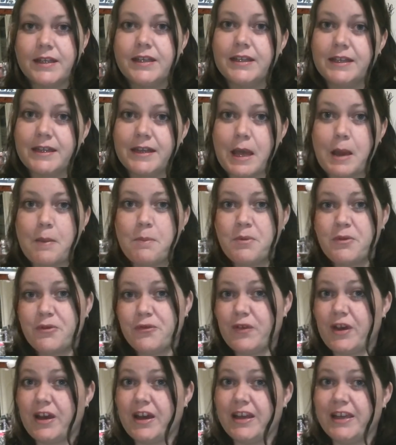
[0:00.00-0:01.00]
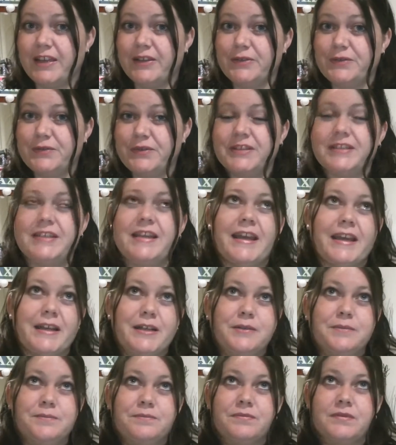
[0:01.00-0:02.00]
Number 5.
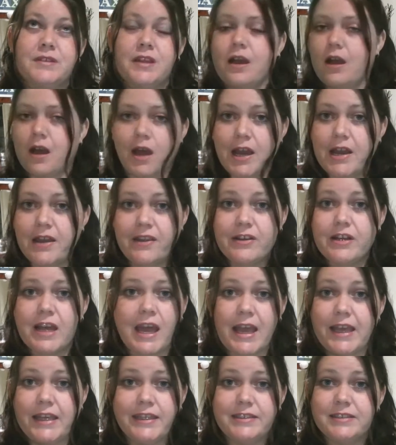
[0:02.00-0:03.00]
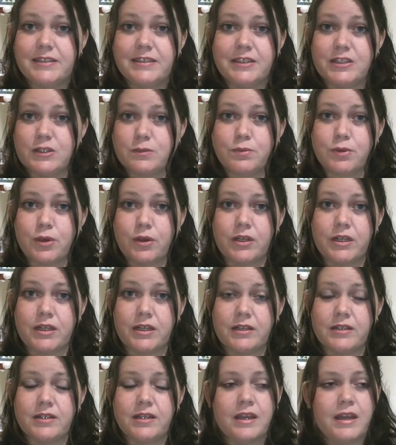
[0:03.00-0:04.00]
Now, I don't hate this
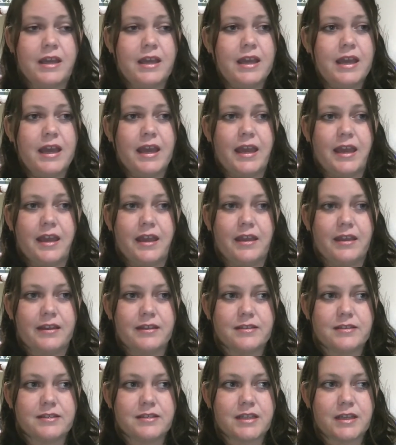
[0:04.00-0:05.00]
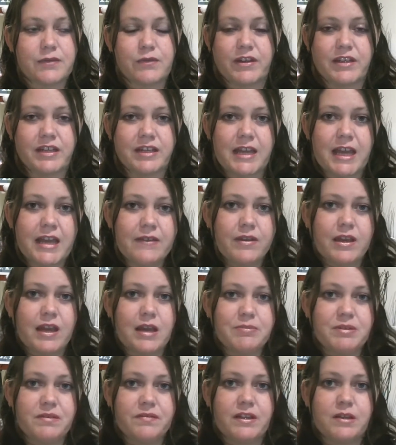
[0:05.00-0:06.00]
product, and if I didn't have a
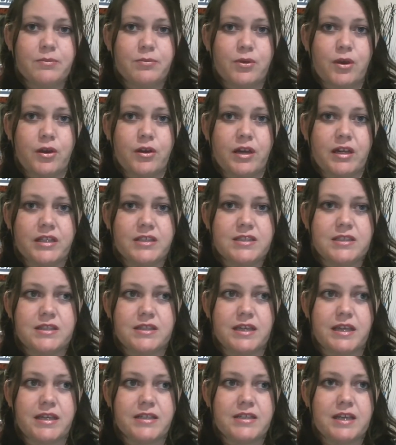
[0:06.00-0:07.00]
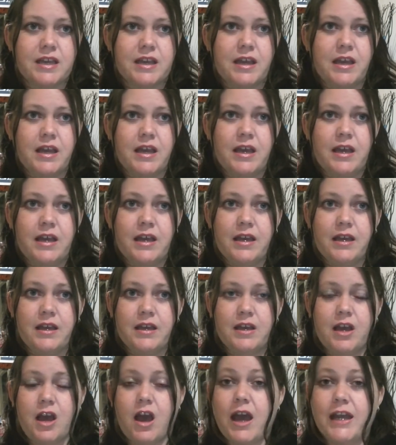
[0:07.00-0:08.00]
couple of other products that
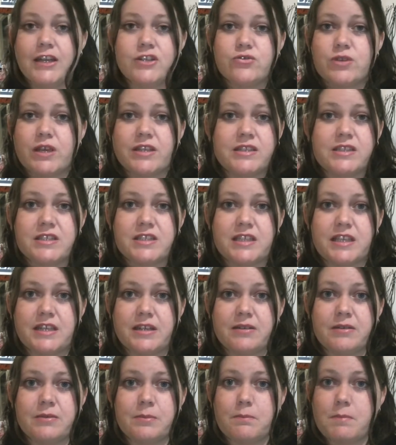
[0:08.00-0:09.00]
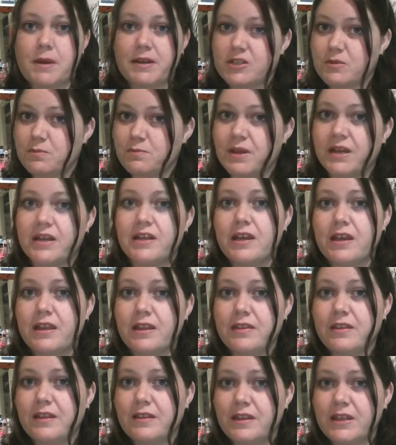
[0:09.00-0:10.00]
hydrate the skin much better
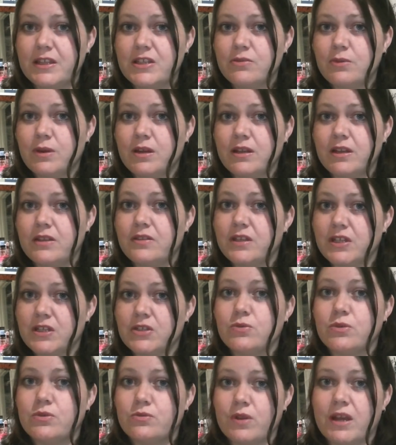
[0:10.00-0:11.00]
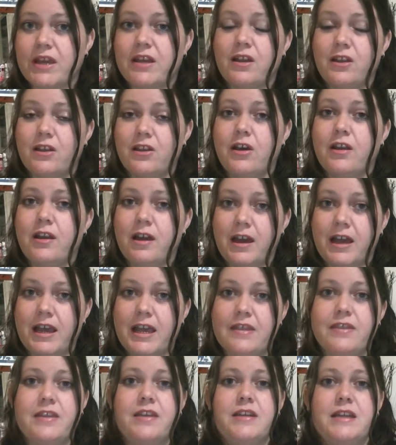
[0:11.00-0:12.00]
than this one, this would rate a lot
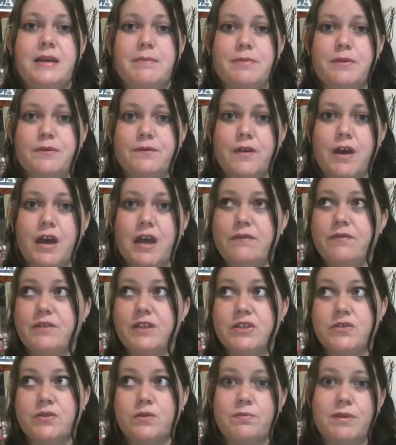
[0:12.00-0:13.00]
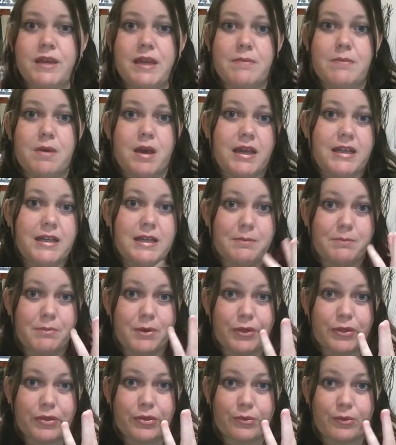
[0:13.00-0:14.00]
higher than number 5. This would be my number
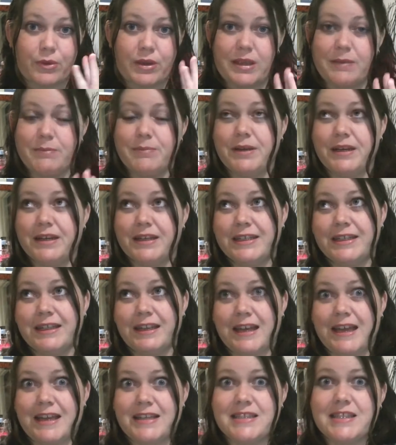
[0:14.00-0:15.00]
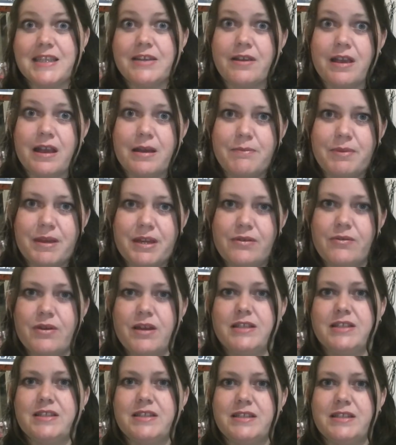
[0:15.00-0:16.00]
3, but alas, there are better
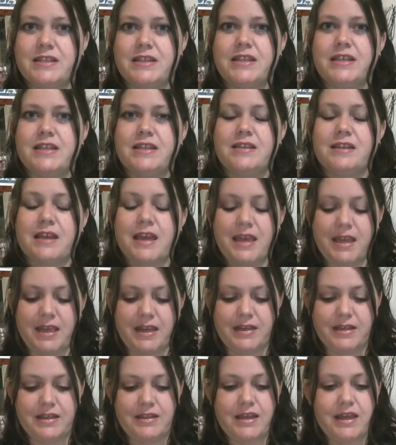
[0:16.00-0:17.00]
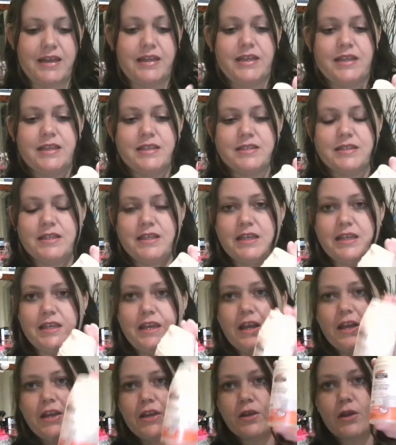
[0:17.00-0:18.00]
ones than this, and that is the
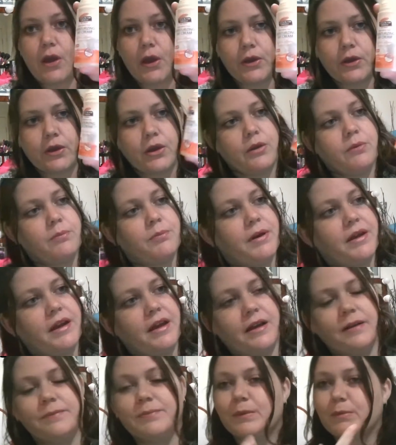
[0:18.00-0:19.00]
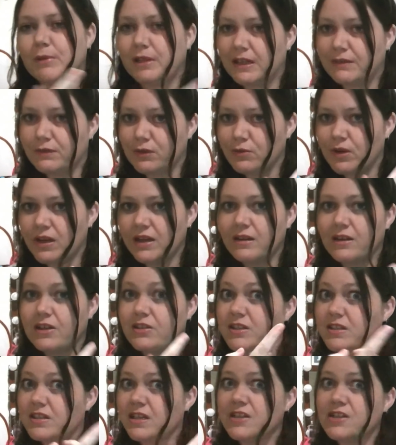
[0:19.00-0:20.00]
Cocoa Butter, I'm going to have to read it because
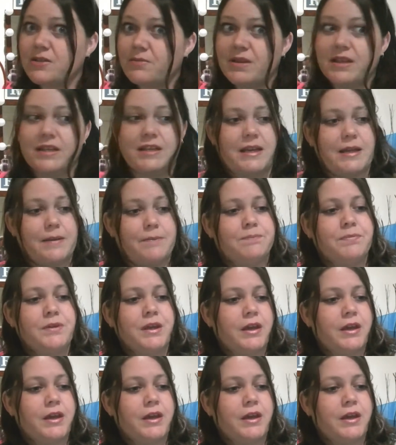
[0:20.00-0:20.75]
it's such a big name,